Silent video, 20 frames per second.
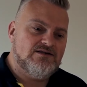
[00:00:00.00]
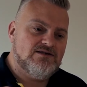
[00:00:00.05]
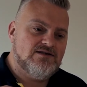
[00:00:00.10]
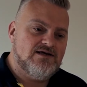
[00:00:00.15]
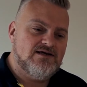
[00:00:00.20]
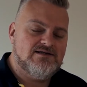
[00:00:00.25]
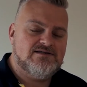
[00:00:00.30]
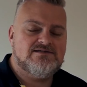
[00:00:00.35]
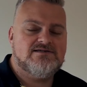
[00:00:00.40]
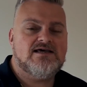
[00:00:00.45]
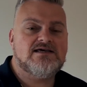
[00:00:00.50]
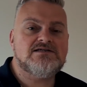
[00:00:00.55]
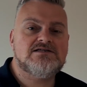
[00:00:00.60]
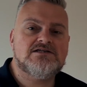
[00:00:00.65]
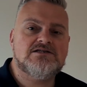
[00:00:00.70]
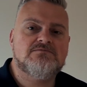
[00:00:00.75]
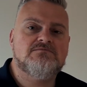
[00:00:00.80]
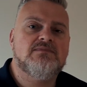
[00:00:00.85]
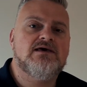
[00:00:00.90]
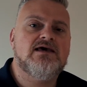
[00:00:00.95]
it
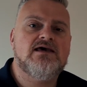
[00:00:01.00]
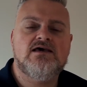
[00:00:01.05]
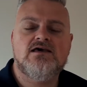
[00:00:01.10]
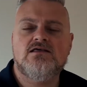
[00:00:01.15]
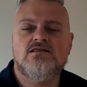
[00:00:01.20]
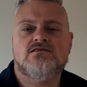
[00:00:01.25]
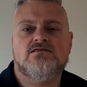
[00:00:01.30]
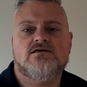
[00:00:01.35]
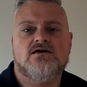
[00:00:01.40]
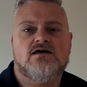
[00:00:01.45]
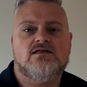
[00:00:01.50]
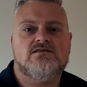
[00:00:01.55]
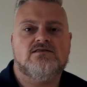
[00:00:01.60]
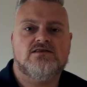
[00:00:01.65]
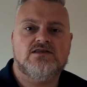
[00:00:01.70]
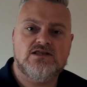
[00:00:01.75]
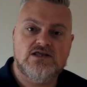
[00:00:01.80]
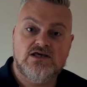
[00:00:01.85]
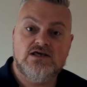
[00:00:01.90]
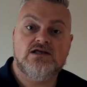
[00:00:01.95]
says to me
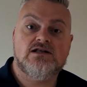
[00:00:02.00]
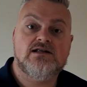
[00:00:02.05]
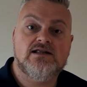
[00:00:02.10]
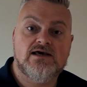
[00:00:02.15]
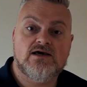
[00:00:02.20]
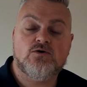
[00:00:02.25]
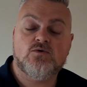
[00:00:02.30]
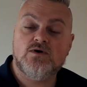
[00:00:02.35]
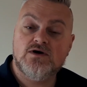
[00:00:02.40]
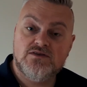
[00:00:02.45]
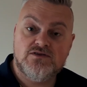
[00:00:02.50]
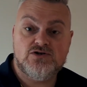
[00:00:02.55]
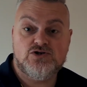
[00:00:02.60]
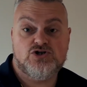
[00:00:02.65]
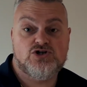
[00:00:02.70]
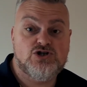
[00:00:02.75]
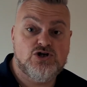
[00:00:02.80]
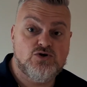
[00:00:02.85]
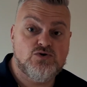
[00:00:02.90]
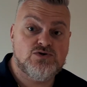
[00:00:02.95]
that the liquid, the
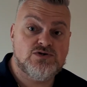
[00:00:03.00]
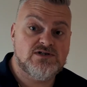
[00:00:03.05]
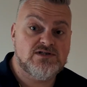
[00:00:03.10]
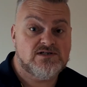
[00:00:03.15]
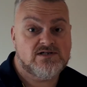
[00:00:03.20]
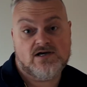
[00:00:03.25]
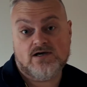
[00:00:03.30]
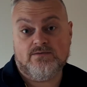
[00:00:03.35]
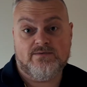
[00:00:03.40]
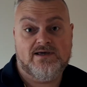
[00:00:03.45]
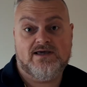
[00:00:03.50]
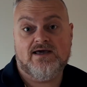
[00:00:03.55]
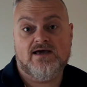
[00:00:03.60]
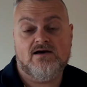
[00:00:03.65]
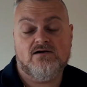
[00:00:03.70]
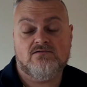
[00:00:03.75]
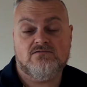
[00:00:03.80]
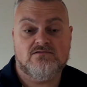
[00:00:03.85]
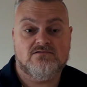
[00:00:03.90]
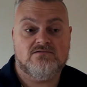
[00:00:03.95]
juice that's coming
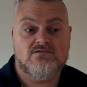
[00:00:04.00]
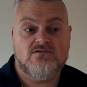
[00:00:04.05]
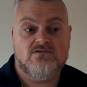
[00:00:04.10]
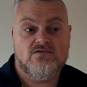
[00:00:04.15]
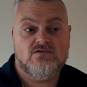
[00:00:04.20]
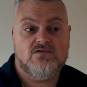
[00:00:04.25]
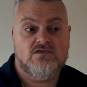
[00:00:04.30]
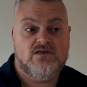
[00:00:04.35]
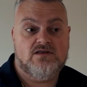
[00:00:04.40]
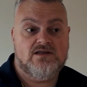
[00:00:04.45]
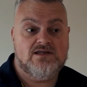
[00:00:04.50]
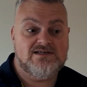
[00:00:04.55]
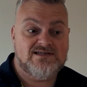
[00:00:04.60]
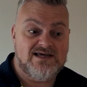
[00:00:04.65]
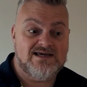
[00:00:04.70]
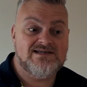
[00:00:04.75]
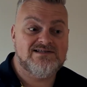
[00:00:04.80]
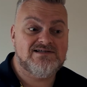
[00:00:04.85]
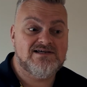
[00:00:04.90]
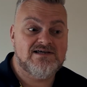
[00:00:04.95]
out, that's
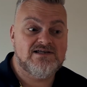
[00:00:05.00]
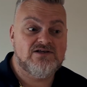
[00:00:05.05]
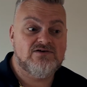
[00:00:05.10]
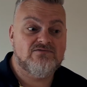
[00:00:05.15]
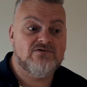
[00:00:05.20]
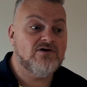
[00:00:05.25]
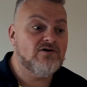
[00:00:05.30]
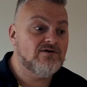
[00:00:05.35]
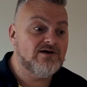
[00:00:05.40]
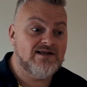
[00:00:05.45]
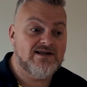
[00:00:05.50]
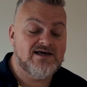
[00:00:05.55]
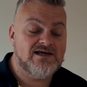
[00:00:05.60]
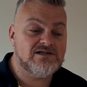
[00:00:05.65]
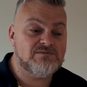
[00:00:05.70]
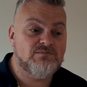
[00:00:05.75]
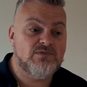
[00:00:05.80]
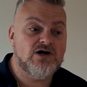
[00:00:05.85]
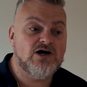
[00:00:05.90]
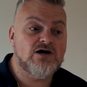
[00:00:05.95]
18-year-old in
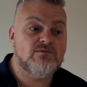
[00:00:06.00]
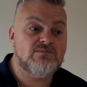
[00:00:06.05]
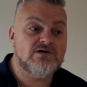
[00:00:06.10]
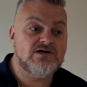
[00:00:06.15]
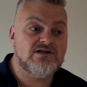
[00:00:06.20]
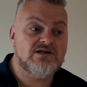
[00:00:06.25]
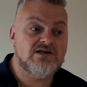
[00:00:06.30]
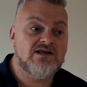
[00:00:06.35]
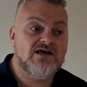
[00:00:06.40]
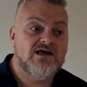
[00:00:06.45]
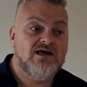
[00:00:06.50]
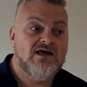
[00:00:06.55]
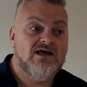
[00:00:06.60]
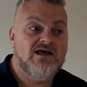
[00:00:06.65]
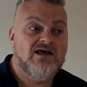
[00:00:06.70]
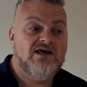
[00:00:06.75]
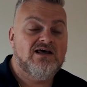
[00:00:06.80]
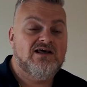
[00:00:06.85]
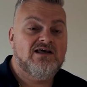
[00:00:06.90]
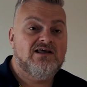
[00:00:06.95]
ex-bourbon,
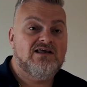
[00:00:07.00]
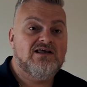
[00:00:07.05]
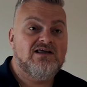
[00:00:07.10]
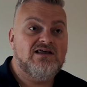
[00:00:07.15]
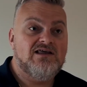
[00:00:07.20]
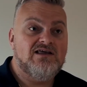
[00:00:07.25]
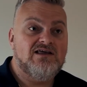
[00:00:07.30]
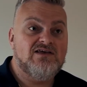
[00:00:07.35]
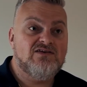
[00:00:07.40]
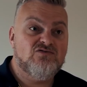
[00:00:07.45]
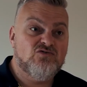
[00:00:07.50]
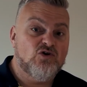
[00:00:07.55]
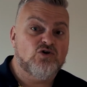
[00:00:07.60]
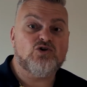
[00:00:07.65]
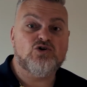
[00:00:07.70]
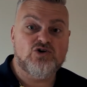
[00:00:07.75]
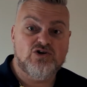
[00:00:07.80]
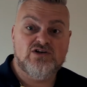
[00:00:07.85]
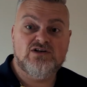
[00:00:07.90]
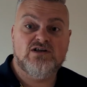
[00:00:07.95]
is
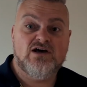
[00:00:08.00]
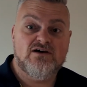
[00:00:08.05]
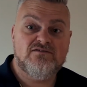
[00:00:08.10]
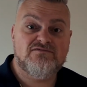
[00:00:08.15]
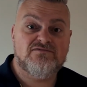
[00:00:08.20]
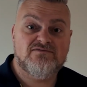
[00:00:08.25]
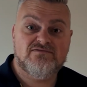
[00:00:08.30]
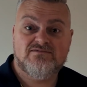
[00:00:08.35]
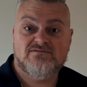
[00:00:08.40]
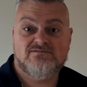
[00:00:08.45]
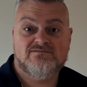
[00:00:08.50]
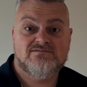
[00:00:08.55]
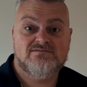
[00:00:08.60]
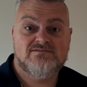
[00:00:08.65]
not good enough.